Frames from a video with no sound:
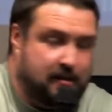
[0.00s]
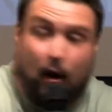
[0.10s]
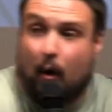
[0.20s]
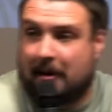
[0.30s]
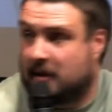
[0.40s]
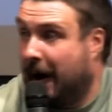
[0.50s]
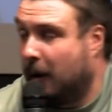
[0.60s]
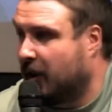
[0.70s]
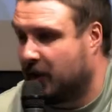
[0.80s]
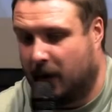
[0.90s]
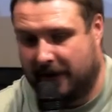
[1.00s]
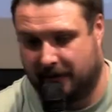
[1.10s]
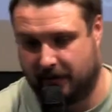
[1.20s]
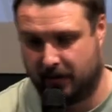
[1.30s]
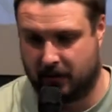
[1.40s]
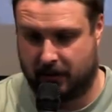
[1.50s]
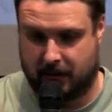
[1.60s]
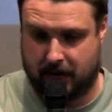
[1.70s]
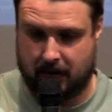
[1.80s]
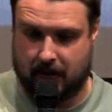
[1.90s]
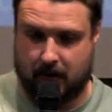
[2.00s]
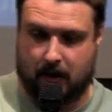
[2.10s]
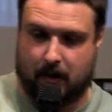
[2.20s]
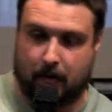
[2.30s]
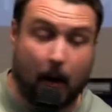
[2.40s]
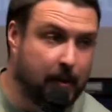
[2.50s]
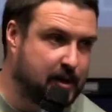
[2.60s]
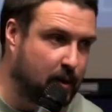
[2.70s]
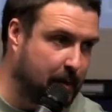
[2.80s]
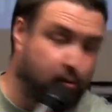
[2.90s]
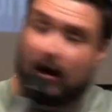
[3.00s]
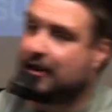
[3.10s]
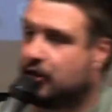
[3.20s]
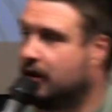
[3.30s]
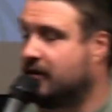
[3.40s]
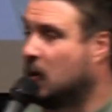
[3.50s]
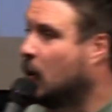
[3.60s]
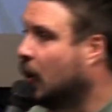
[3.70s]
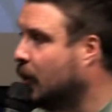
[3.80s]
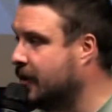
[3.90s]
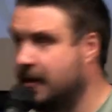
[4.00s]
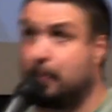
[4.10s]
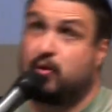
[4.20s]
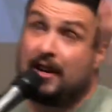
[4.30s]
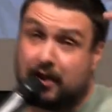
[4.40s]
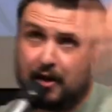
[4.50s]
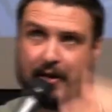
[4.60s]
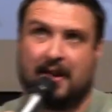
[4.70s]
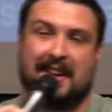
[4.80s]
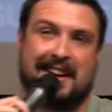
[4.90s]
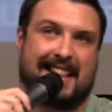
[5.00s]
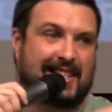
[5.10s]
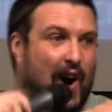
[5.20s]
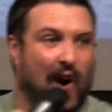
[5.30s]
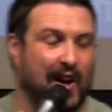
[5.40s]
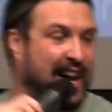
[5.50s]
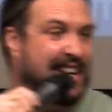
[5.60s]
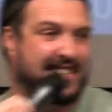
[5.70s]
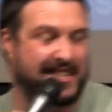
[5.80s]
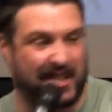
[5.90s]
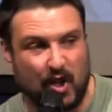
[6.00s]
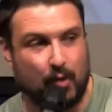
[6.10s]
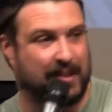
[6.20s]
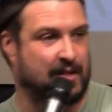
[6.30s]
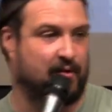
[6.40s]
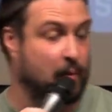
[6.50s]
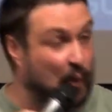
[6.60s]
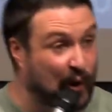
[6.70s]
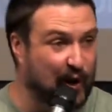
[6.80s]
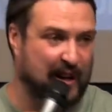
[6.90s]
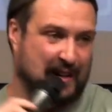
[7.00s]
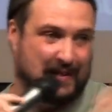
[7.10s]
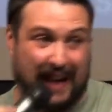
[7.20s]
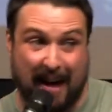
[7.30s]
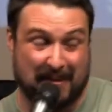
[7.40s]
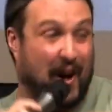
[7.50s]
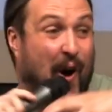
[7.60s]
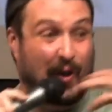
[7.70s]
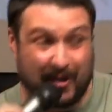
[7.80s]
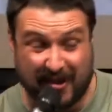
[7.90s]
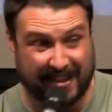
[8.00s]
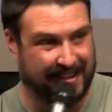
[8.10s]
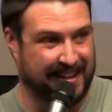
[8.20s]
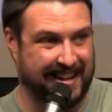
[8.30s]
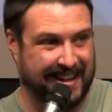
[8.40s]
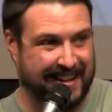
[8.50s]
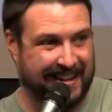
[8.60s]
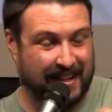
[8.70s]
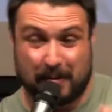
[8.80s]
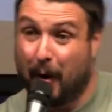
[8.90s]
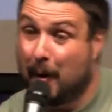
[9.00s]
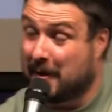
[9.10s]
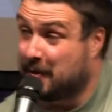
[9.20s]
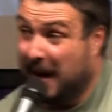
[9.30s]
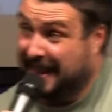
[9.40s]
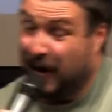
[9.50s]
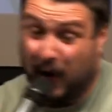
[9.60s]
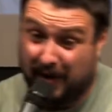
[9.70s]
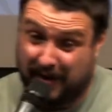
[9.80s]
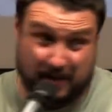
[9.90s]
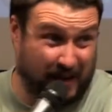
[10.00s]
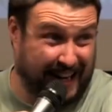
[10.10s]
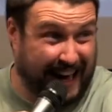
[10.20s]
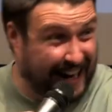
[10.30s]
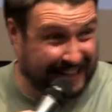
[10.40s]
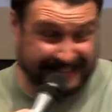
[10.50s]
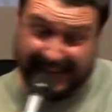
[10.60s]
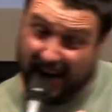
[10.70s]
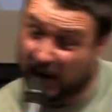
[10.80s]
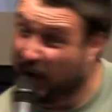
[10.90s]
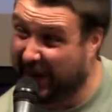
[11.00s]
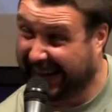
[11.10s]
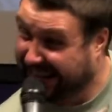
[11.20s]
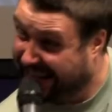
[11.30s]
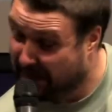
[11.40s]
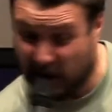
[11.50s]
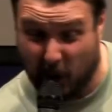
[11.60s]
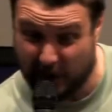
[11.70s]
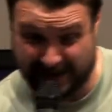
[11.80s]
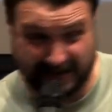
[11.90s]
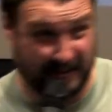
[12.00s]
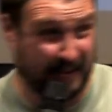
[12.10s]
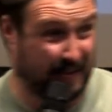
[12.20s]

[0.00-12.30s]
There's moments where I want to quit. Moments where the pressure of the world and the pressure that's on us as humans from work and family, all of it. There's moments where I think all of us, we're like, I don't know if I can keep going.